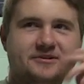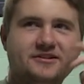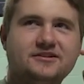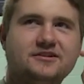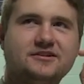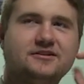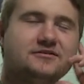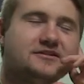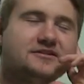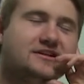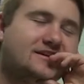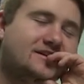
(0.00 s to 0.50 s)
But
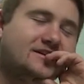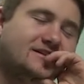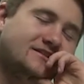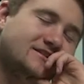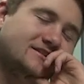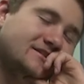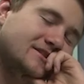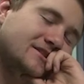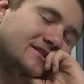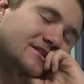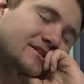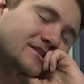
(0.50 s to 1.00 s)
no, like it
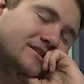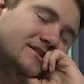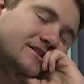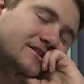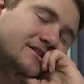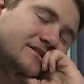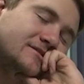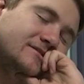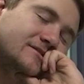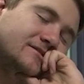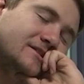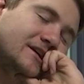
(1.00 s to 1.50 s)
just
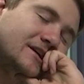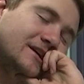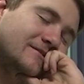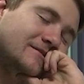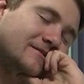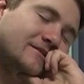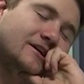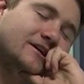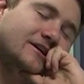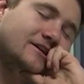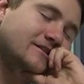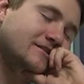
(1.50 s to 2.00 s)

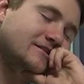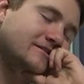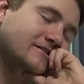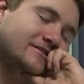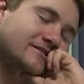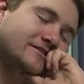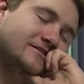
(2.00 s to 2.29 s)
that finale.